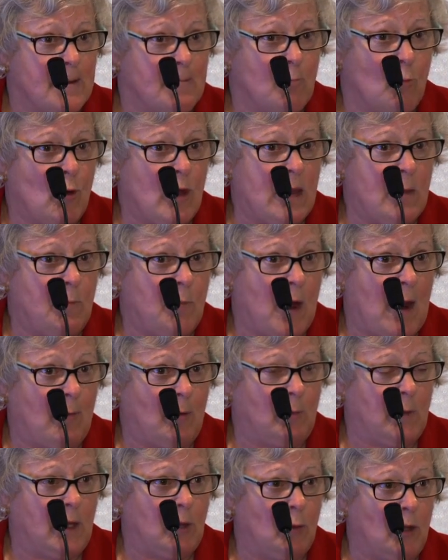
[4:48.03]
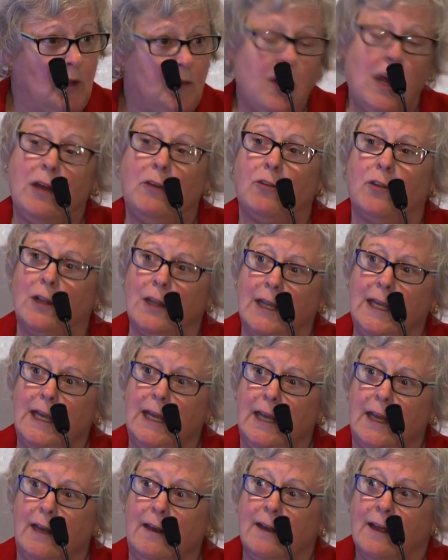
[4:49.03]
We probably will take the
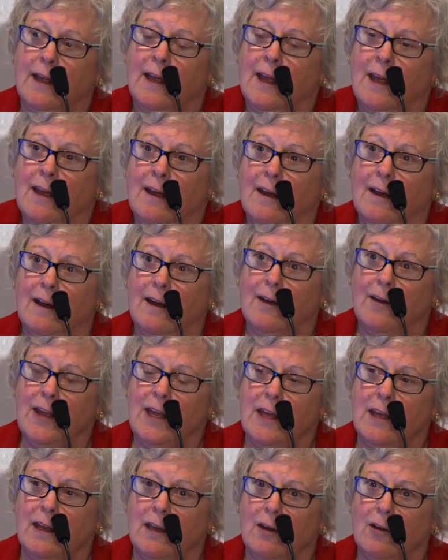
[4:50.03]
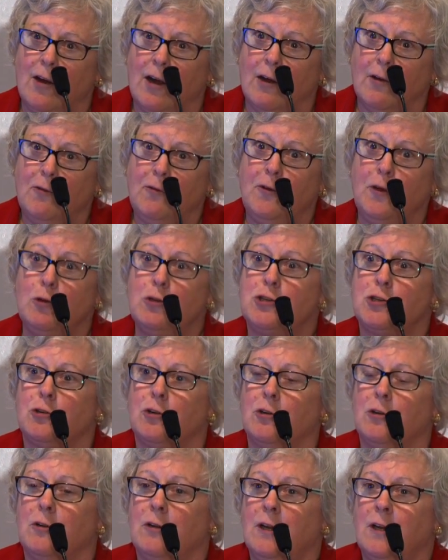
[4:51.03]
lead in our
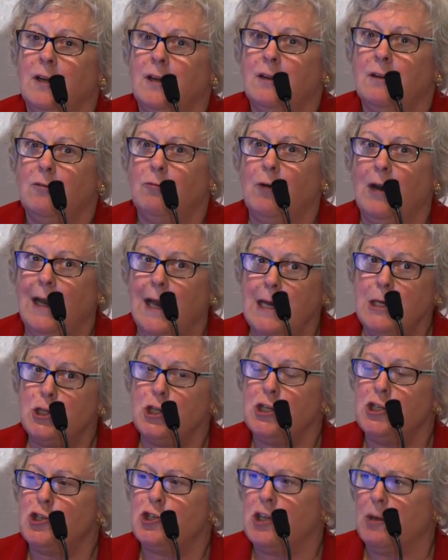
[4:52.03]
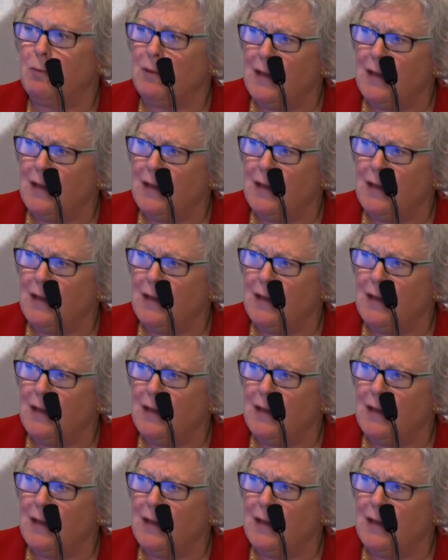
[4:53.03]
future relationship